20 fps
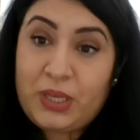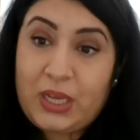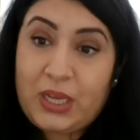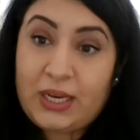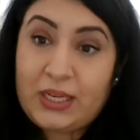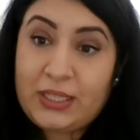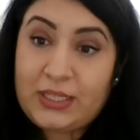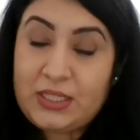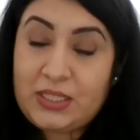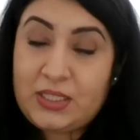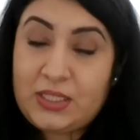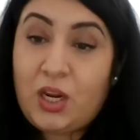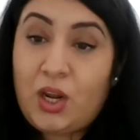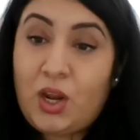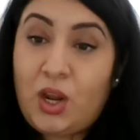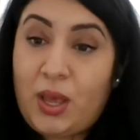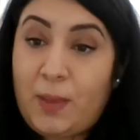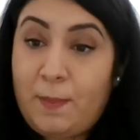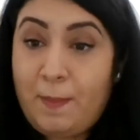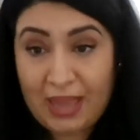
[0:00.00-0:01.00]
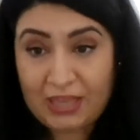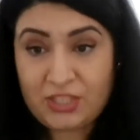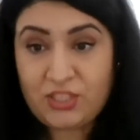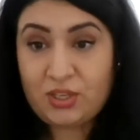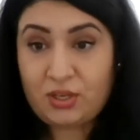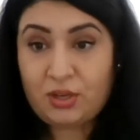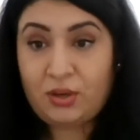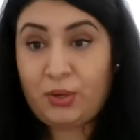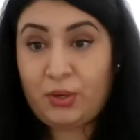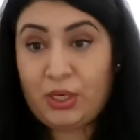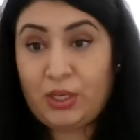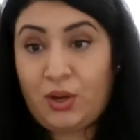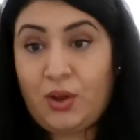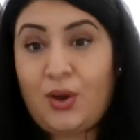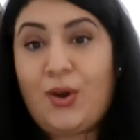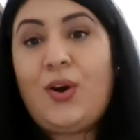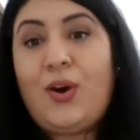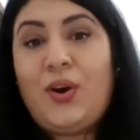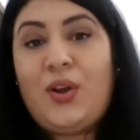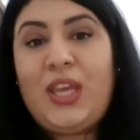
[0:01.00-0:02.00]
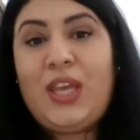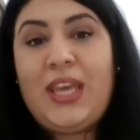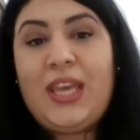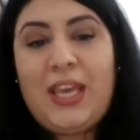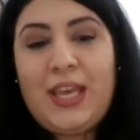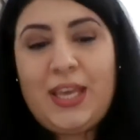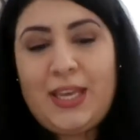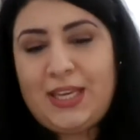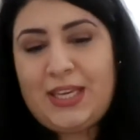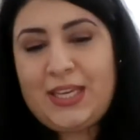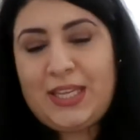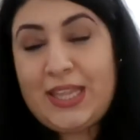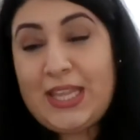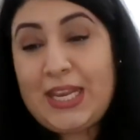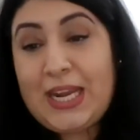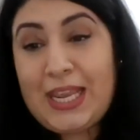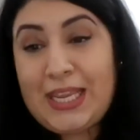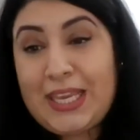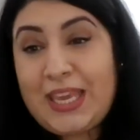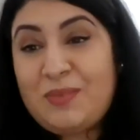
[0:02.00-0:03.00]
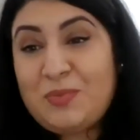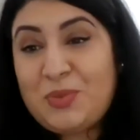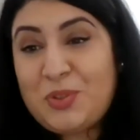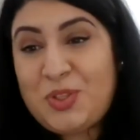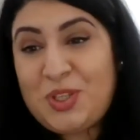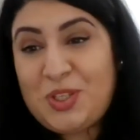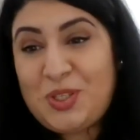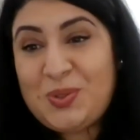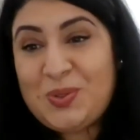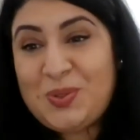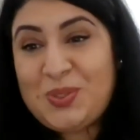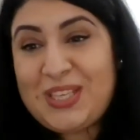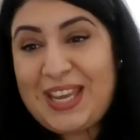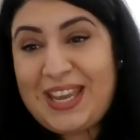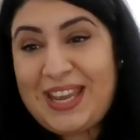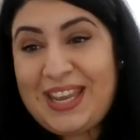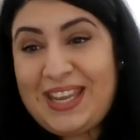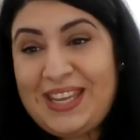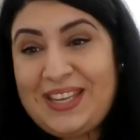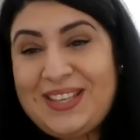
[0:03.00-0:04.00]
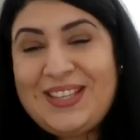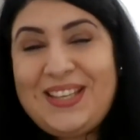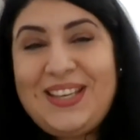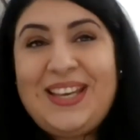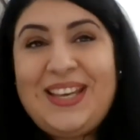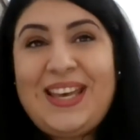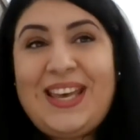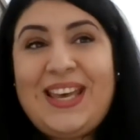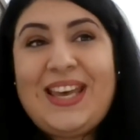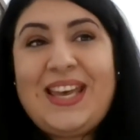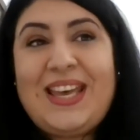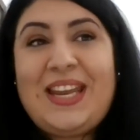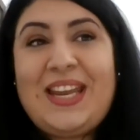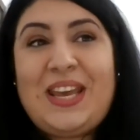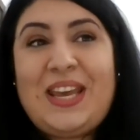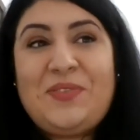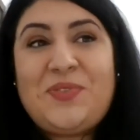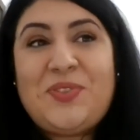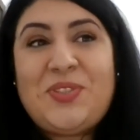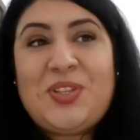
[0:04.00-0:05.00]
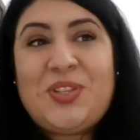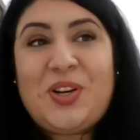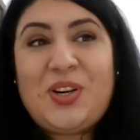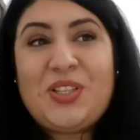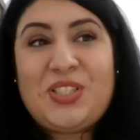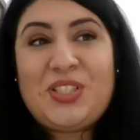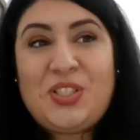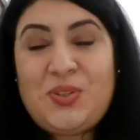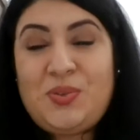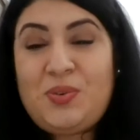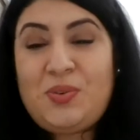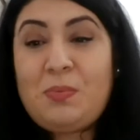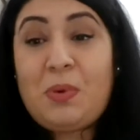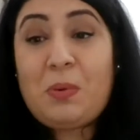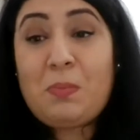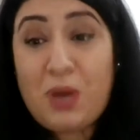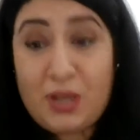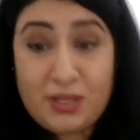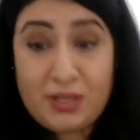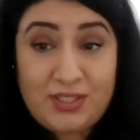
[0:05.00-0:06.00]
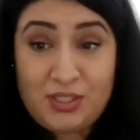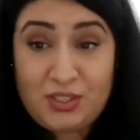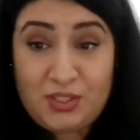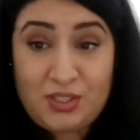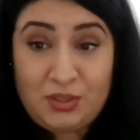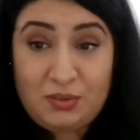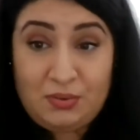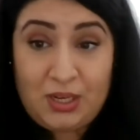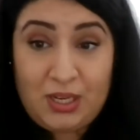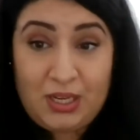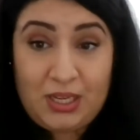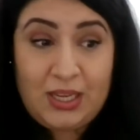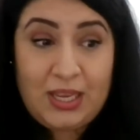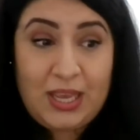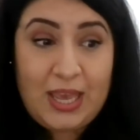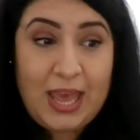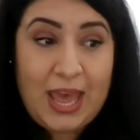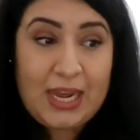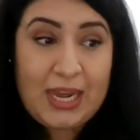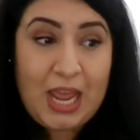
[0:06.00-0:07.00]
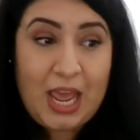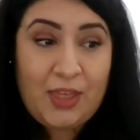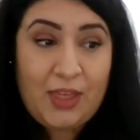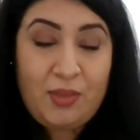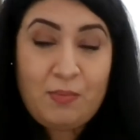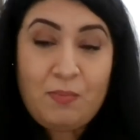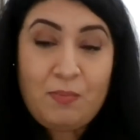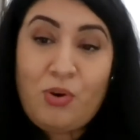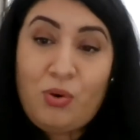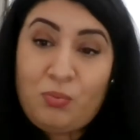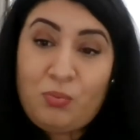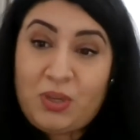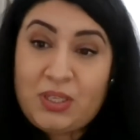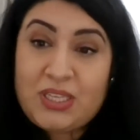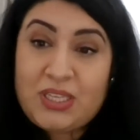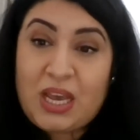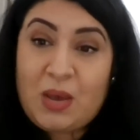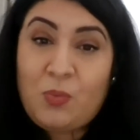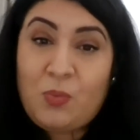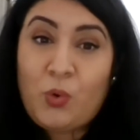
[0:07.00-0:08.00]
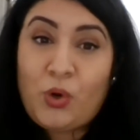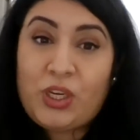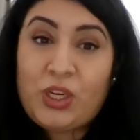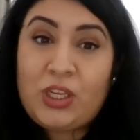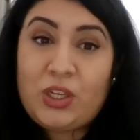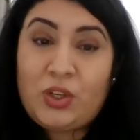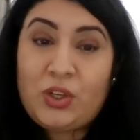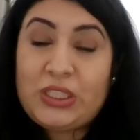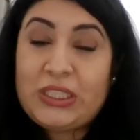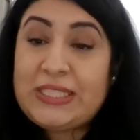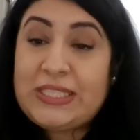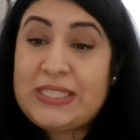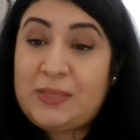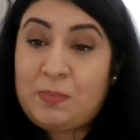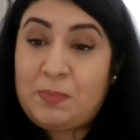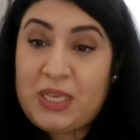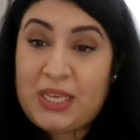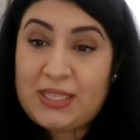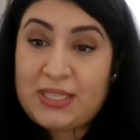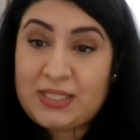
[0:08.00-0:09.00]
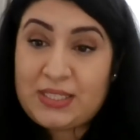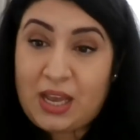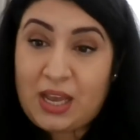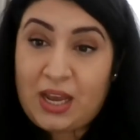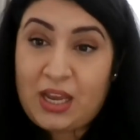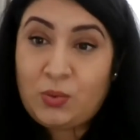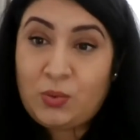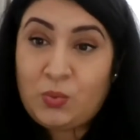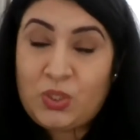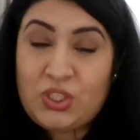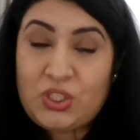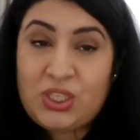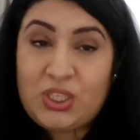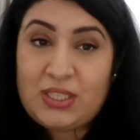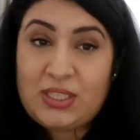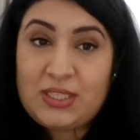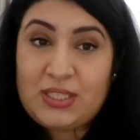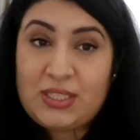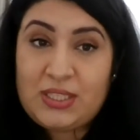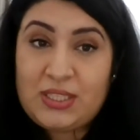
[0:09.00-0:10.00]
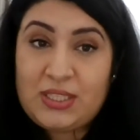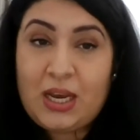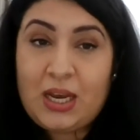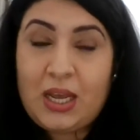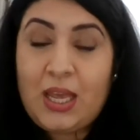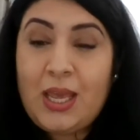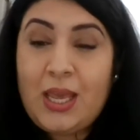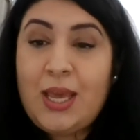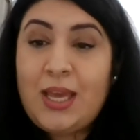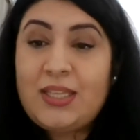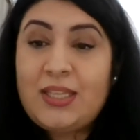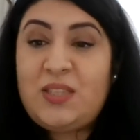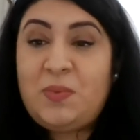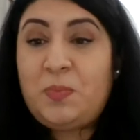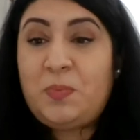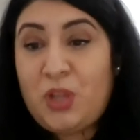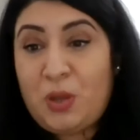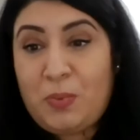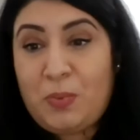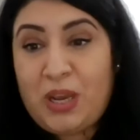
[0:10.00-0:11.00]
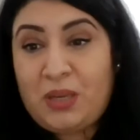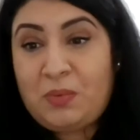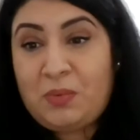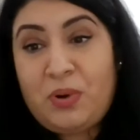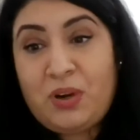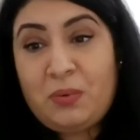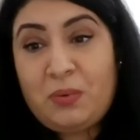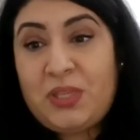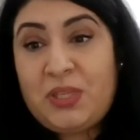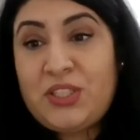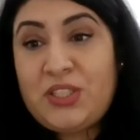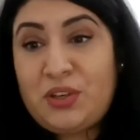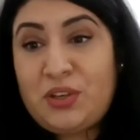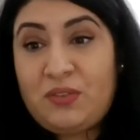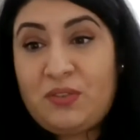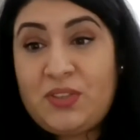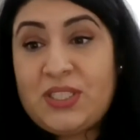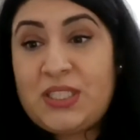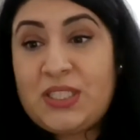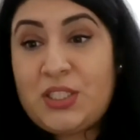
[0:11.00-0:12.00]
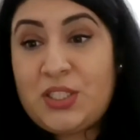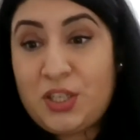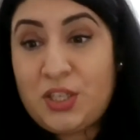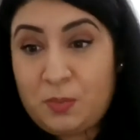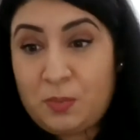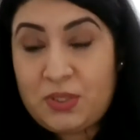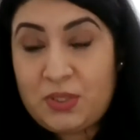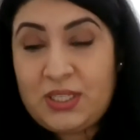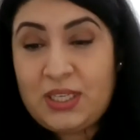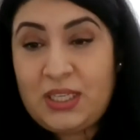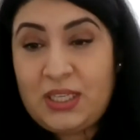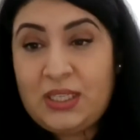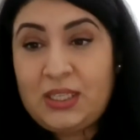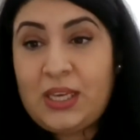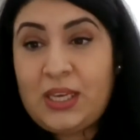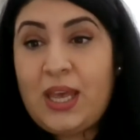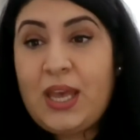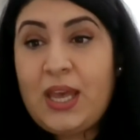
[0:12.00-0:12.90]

I did a bachelor in law, and then I came to the UK and I've started doing my master degree. And at the moment I'm working on a DPSI, which is a diploma in public service interpreting,